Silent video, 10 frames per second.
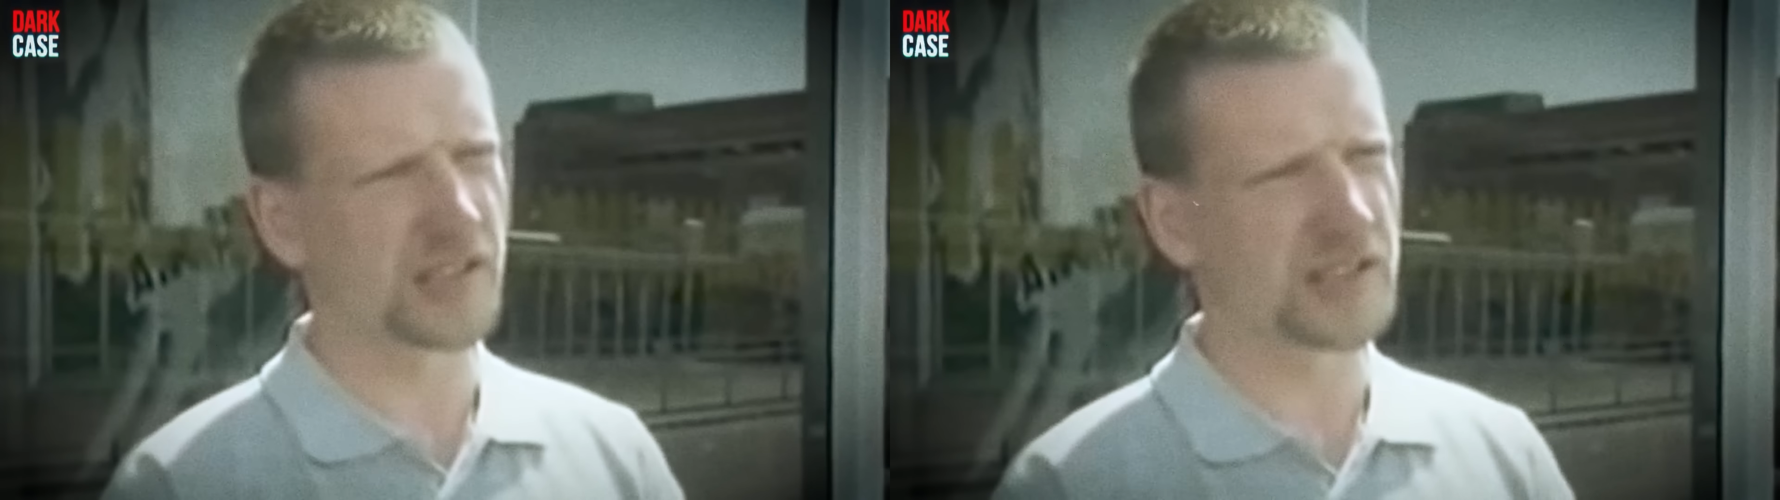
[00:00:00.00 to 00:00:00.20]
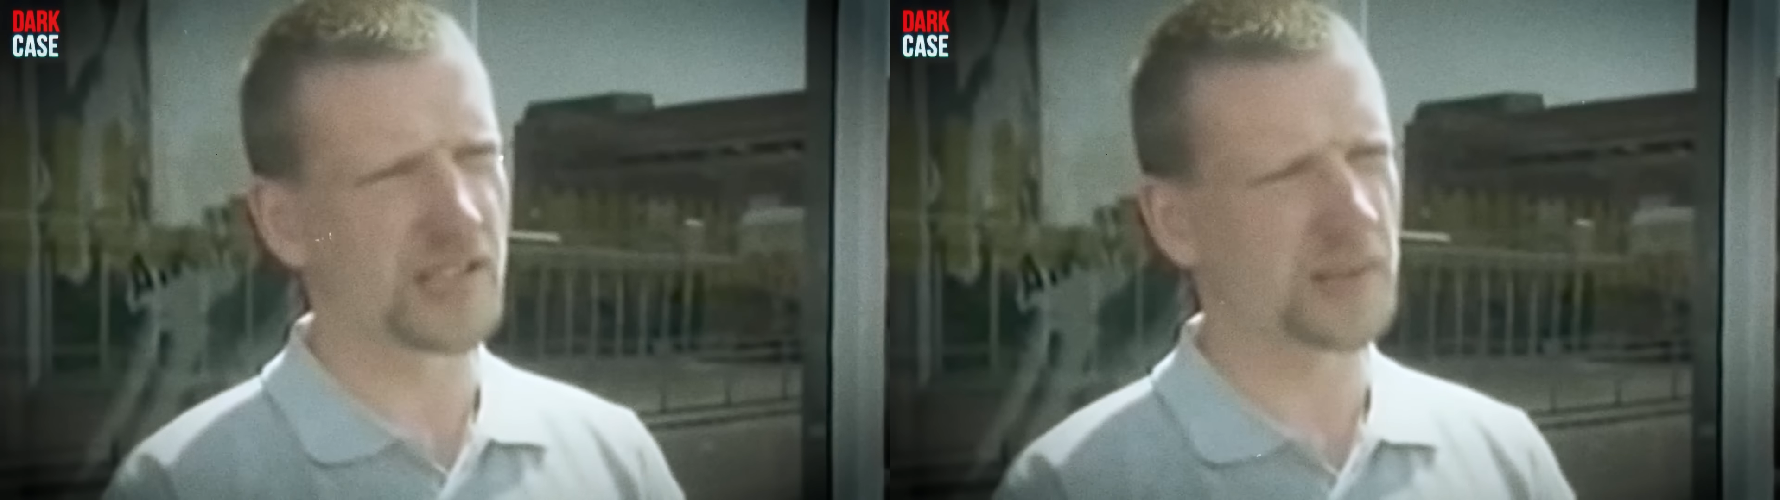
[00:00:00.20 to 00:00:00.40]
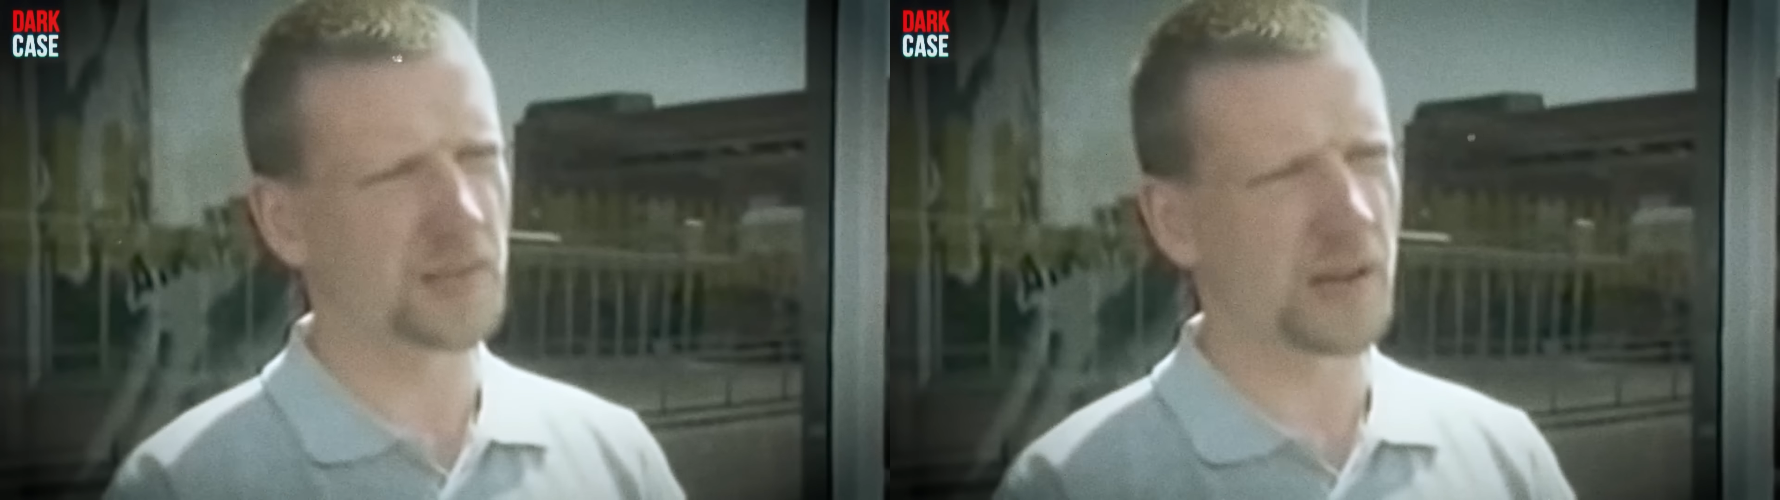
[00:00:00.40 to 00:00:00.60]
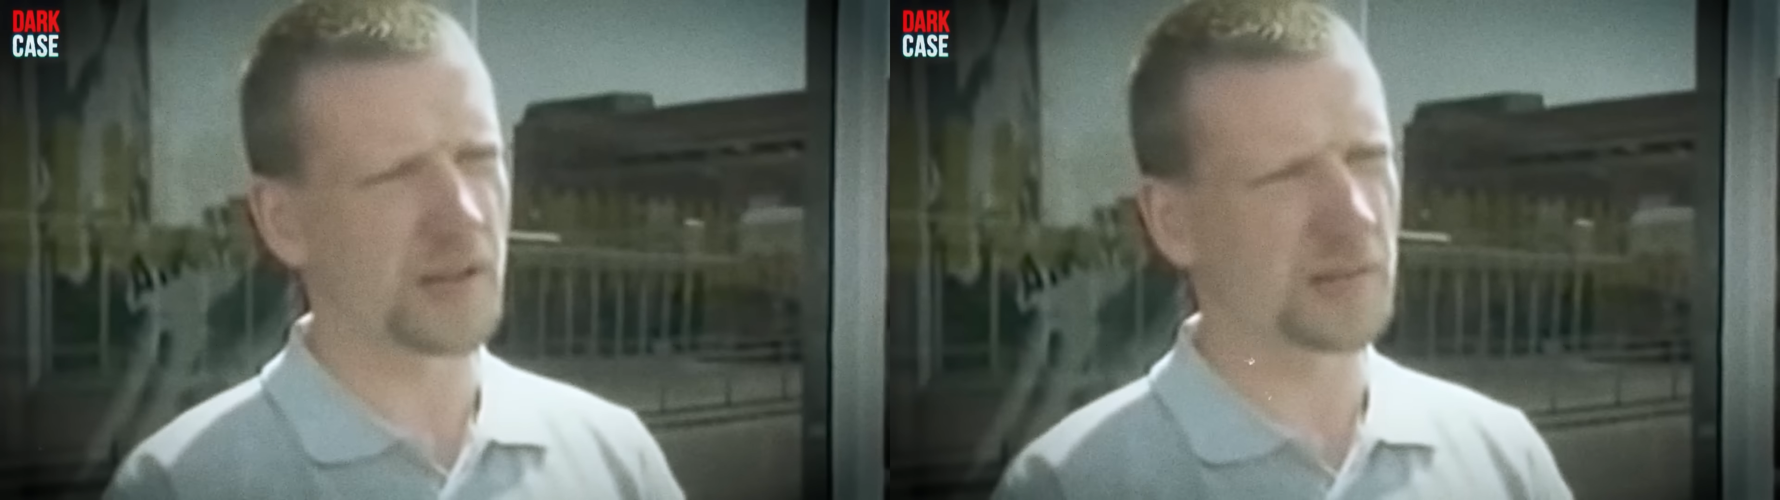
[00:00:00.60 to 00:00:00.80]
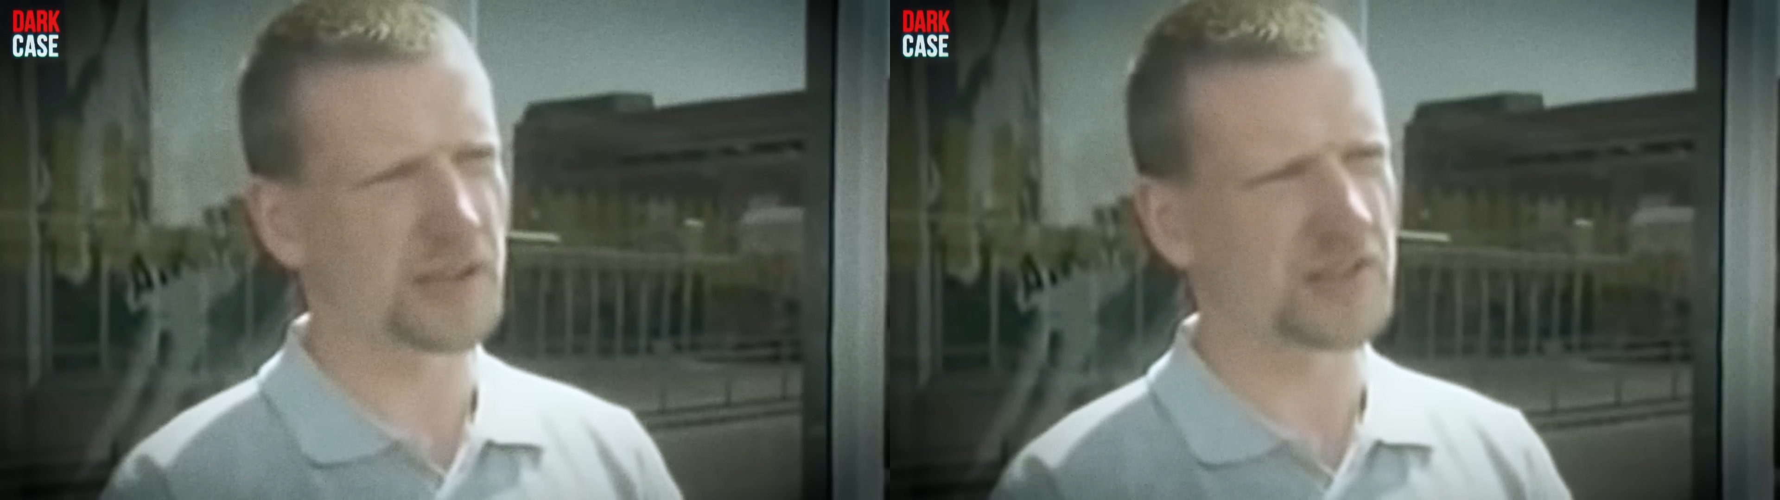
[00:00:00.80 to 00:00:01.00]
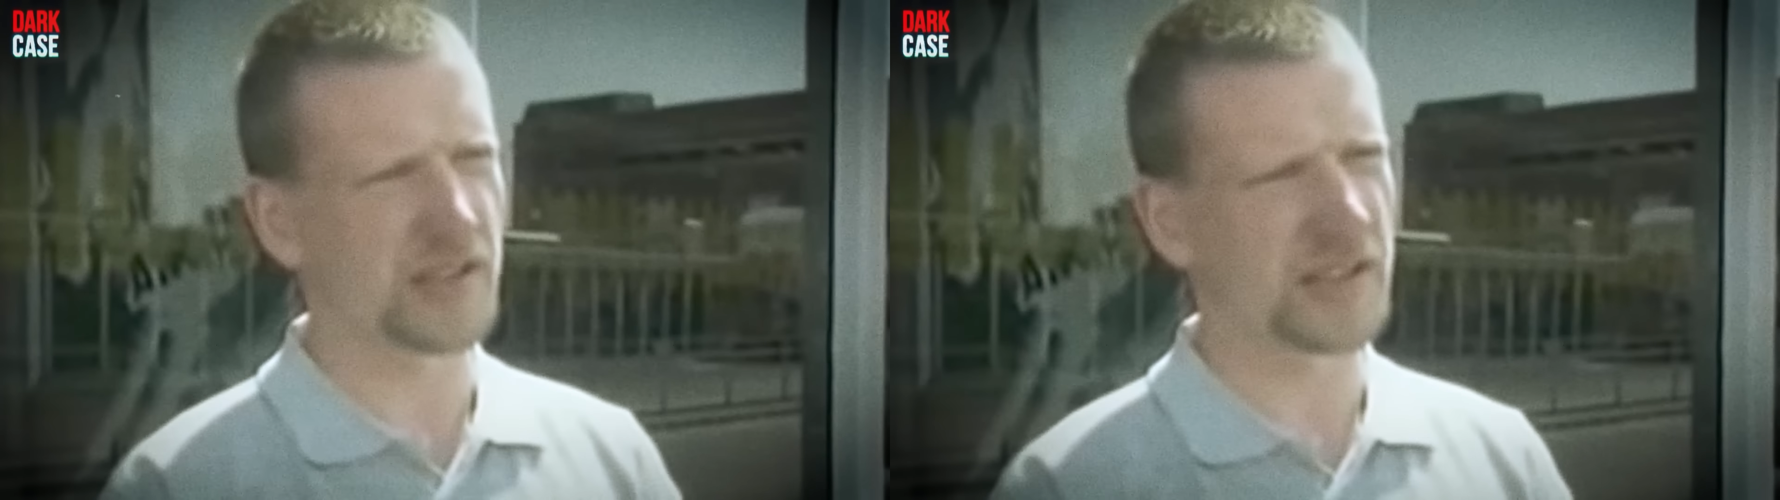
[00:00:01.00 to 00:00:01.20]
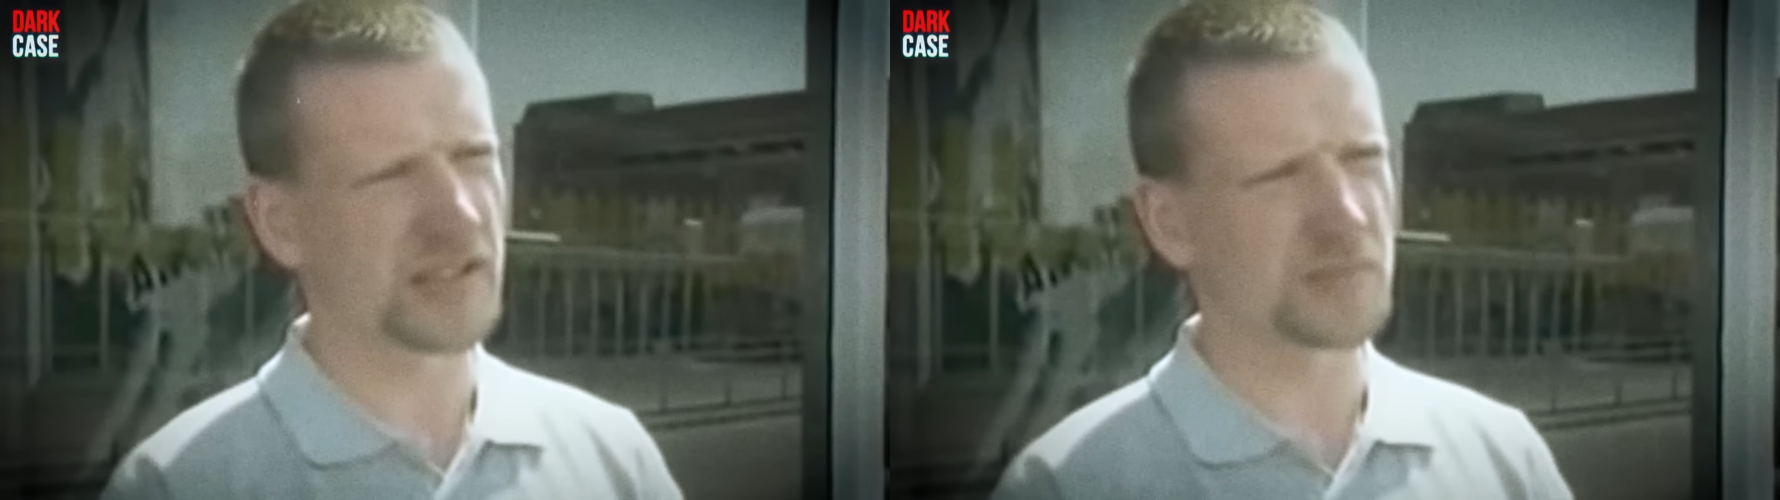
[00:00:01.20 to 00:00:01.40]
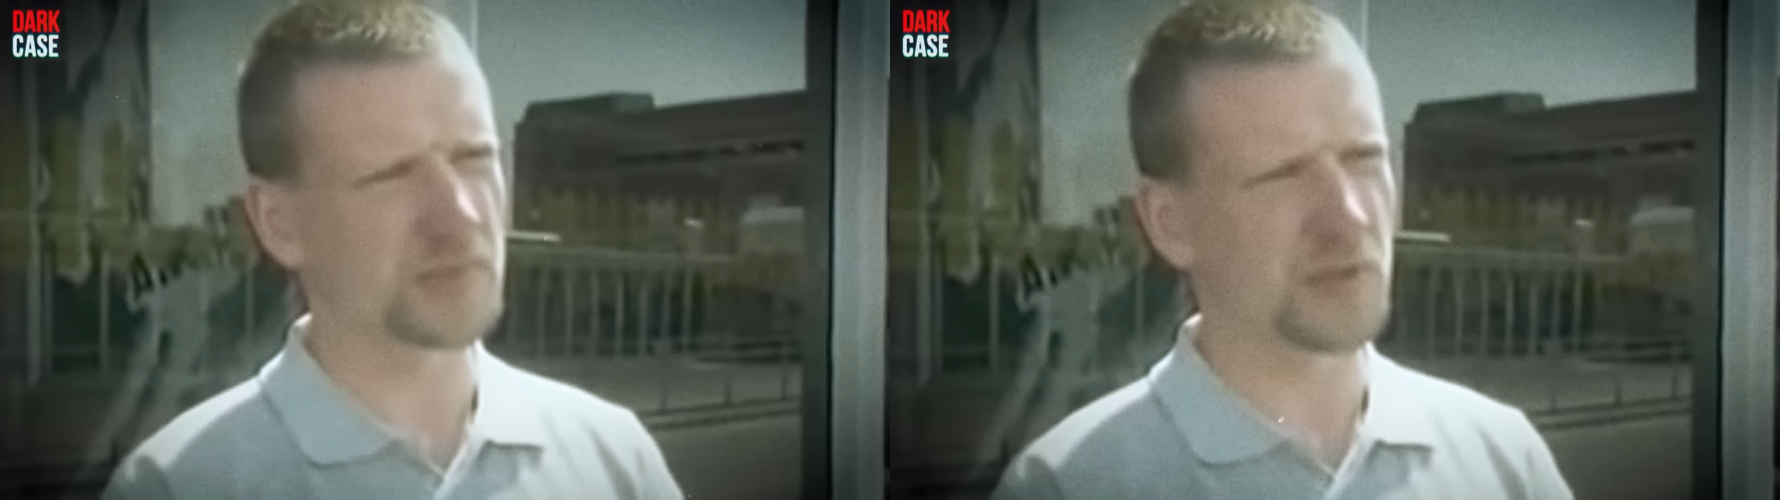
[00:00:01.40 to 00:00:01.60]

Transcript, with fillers: fear the same way the police fear that he's